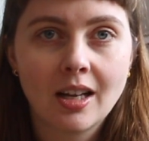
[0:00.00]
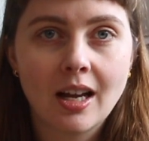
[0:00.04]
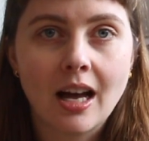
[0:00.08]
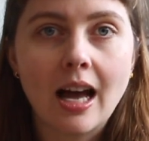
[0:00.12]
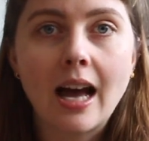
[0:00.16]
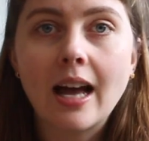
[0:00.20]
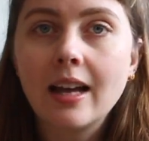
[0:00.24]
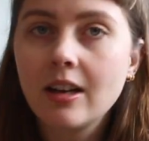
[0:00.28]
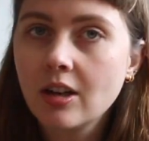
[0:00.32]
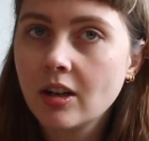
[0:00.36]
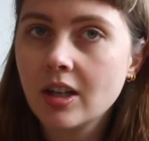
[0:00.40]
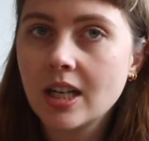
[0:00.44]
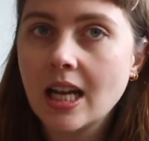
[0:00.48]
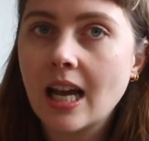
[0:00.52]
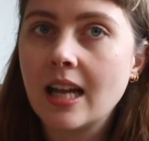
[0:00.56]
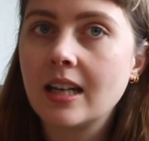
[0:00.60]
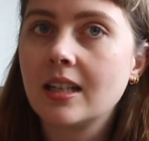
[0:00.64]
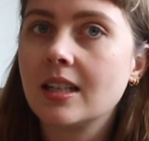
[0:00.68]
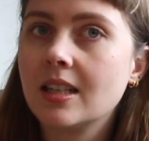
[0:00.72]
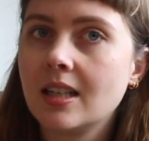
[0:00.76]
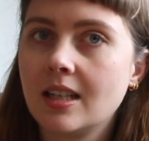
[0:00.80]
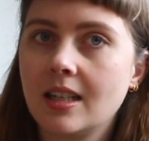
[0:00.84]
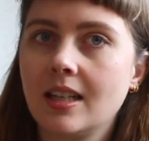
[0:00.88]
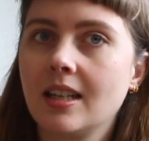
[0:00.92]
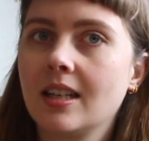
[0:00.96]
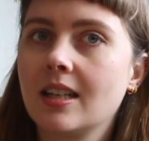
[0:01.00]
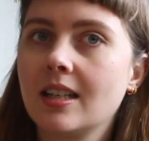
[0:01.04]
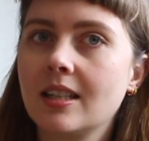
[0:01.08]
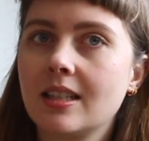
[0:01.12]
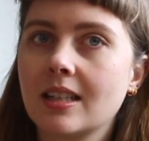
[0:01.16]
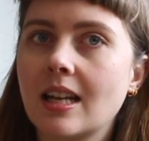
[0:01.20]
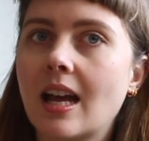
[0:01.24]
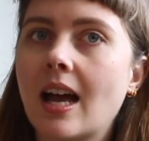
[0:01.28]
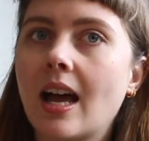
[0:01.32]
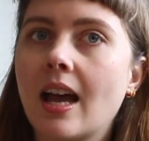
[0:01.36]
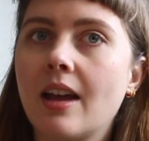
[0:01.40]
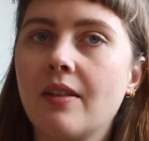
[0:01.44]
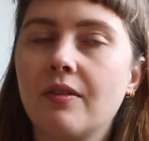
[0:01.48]
I don't hate knitting it,
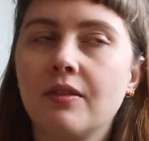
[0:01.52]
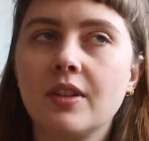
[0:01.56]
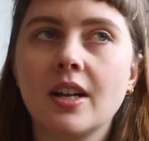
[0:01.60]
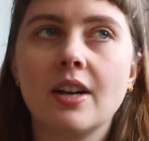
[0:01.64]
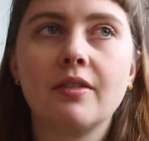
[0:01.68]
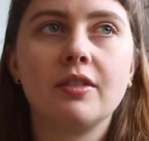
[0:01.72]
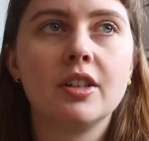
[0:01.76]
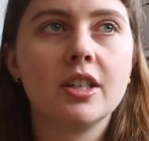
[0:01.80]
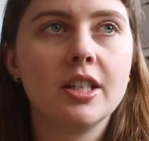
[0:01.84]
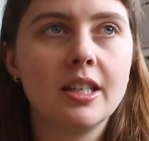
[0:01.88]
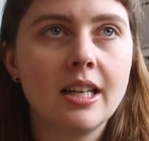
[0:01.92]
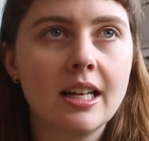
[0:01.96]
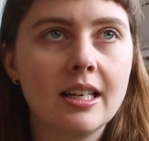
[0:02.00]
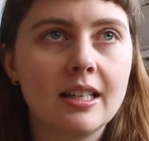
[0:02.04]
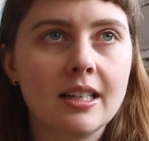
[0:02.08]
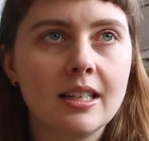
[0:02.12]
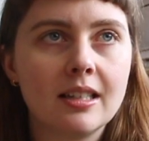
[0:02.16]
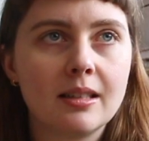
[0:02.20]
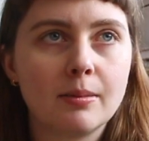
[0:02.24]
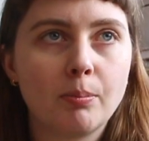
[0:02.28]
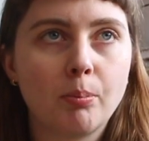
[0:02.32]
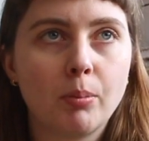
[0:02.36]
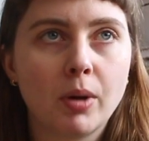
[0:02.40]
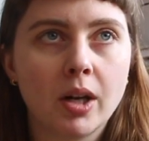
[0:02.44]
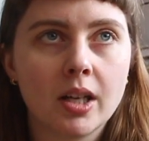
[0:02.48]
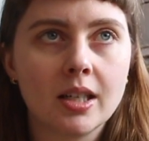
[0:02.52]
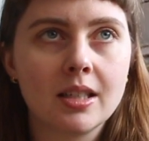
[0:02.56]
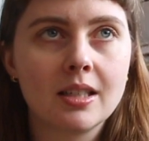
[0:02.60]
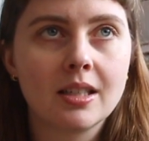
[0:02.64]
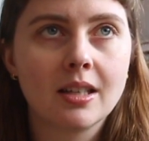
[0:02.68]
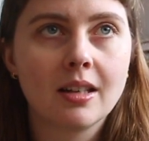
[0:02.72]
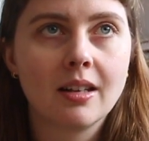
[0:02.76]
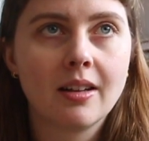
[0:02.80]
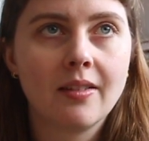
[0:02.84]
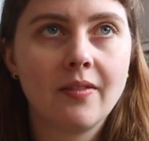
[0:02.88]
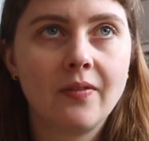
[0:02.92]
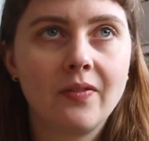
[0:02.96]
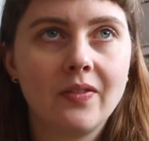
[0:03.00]
I've never knit it, but
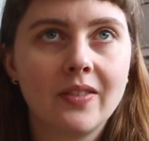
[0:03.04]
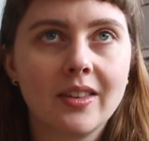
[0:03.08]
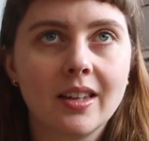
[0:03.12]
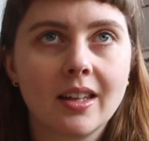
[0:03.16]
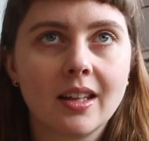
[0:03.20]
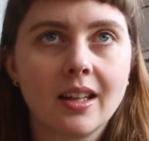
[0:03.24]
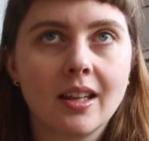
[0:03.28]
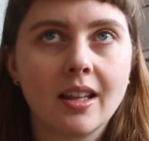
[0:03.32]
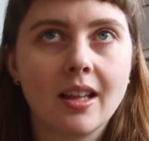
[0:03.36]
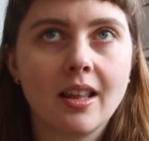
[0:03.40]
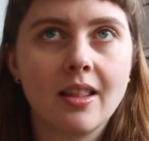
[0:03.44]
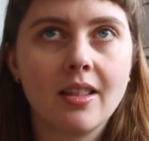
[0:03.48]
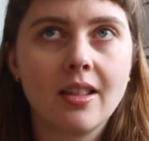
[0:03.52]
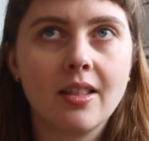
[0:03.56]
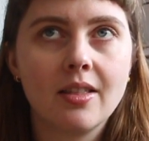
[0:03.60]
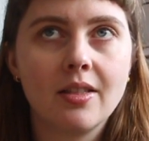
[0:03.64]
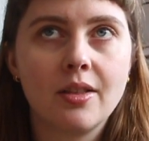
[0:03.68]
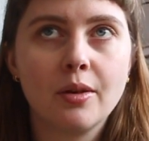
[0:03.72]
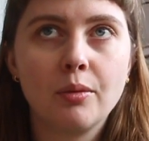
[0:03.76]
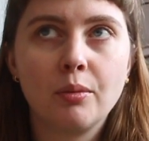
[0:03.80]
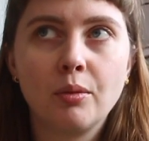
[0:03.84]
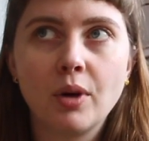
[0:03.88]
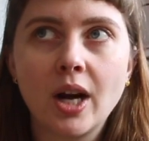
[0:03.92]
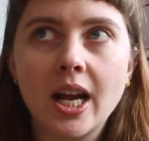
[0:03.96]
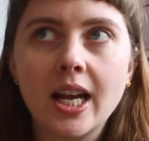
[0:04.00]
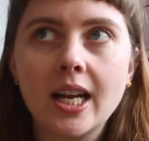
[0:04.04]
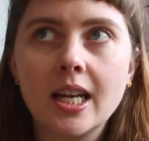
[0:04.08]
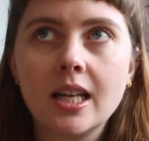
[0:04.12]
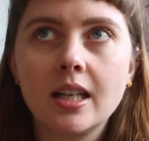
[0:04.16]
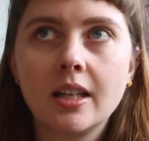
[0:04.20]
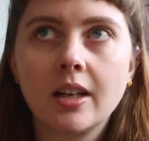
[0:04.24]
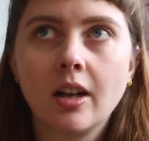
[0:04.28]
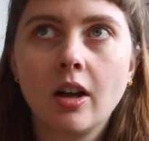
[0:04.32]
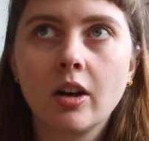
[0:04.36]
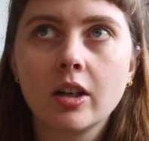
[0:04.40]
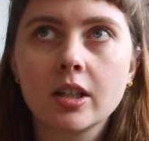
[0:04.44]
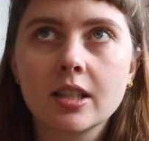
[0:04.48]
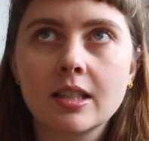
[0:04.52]
the way it
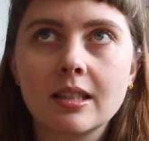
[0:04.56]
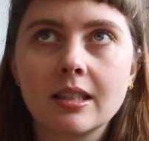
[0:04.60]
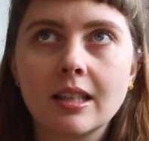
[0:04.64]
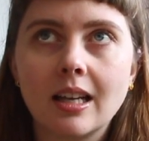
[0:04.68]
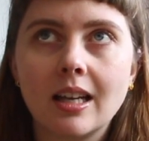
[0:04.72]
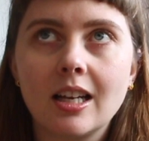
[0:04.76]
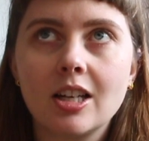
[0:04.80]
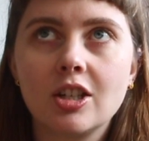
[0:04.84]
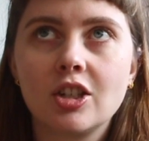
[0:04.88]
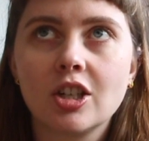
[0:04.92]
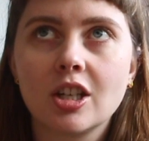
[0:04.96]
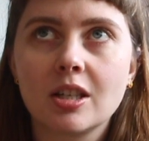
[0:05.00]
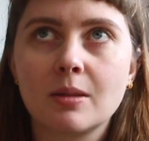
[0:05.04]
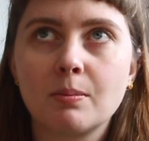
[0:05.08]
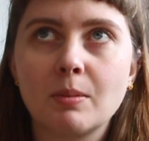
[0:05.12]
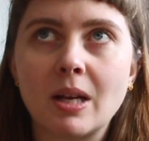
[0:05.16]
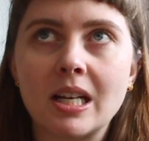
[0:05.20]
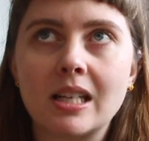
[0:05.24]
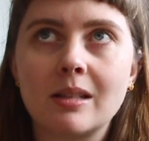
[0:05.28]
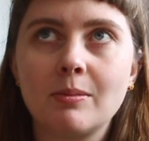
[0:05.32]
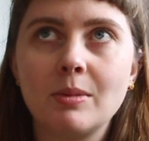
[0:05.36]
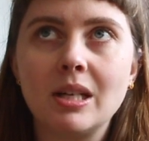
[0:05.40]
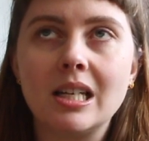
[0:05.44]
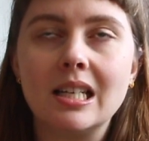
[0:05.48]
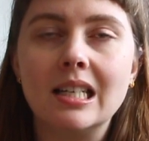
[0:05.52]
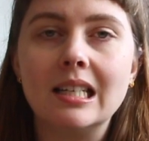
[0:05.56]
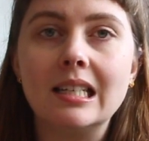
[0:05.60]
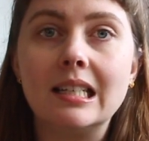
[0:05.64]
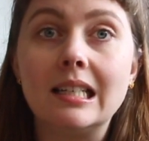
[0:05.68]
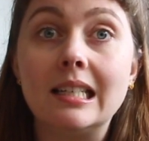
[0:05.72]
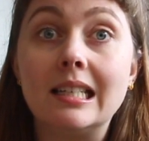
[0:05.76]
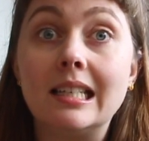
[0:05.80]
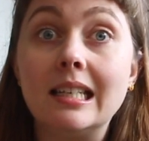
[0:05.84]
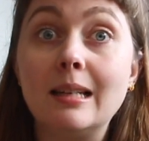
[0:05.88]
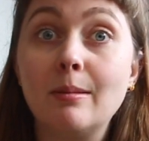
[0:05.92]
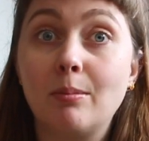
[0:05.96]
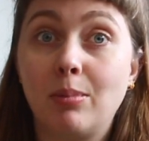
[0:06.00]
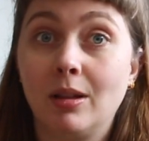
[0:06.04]
looks, it just makes me
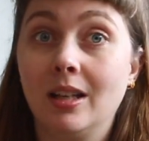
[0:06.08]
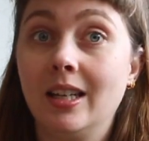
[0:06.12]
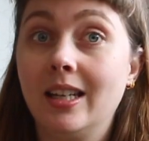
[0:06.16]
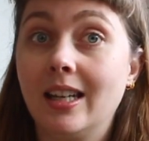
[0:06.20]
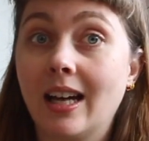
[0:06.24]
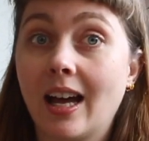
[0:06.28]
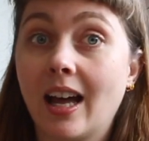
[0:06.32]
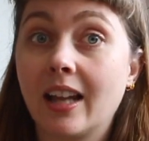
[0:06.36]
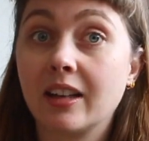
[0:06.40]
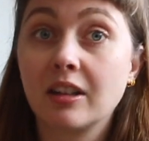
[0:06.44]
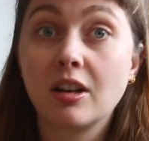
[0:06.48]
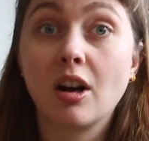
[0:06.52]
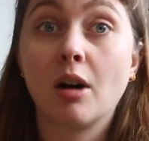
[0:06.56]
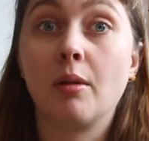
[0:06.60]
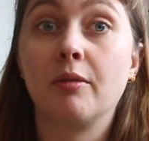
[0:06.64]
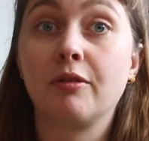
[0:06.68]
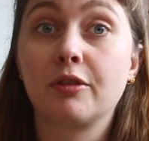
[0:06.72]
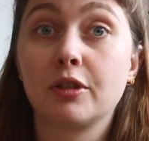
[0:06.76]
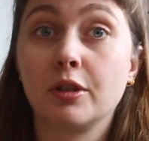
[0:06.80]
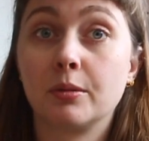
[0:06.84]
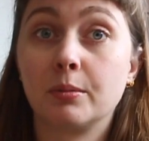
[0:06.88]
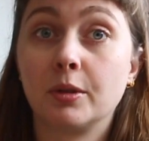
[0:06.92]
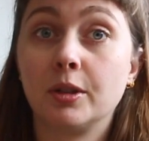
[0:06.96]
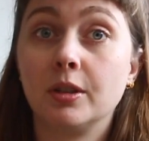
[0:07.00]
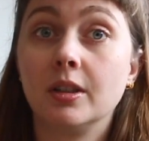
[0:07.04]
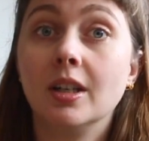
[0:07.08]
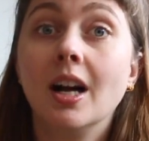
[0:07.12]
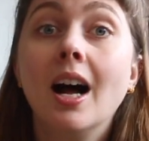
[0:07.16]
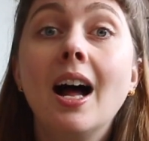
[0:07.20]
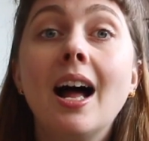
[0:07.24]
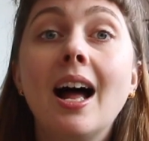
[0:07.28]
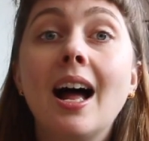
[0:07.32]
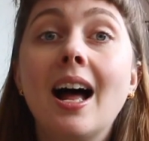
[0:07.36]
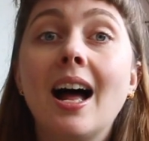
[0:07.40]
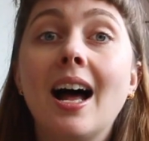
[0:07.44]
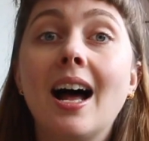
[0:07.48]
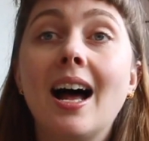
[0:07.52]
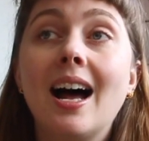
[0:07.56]
deeply uncomfortable.
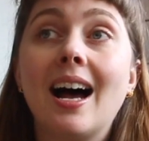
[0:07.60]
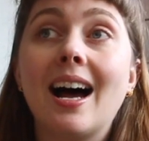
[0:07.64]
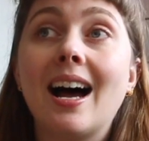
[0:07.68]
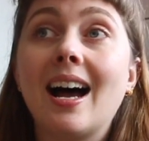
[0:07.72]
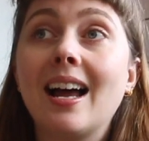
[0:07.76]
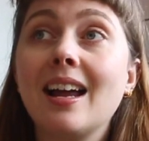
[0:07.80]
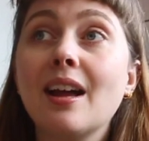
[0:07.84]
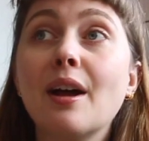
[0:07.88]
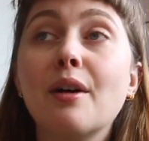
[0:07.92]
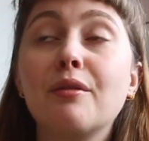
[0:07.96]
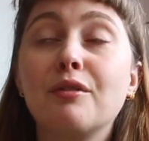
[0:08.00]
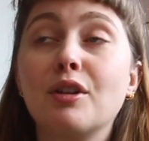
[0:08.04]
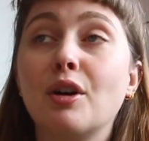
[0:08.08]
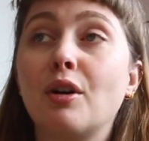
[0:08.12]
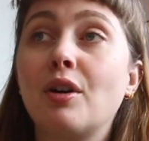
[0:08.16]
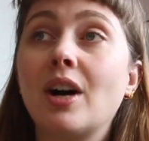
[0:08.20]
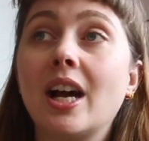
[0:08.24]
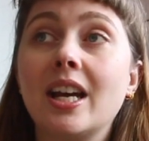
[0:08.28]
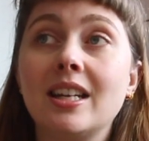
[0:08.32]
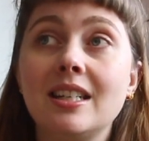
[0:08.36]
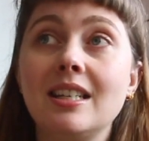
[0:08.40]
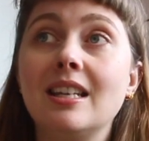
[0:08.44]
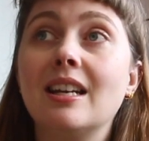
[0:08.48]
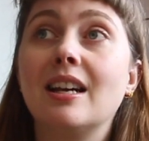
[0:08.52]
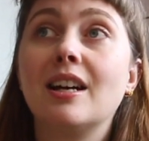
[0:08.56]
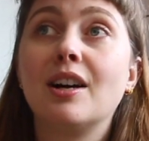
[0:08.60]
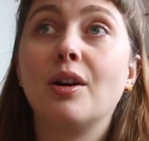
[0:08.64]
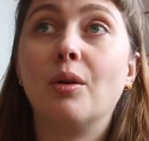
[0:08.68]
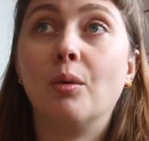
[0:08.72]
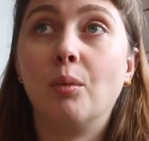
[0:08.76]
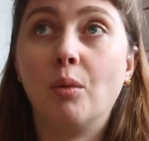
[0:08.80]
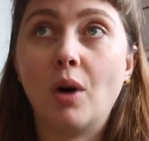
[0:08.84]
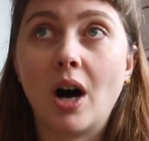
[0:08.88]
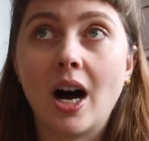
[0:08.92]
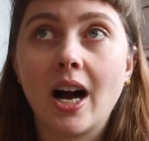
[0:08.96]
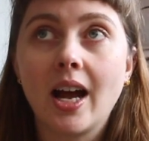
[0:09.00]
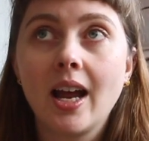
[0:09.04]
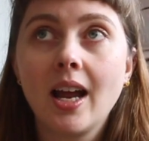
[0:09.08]
I have no idea
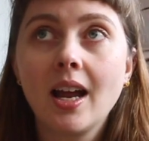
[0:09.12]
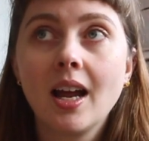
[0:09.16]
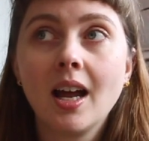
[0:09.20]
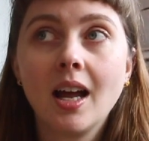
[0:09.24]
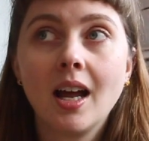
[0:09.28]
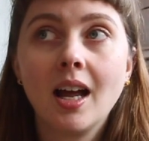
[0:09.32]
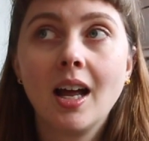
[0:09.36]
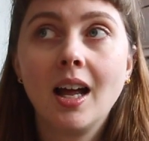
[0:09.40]
why.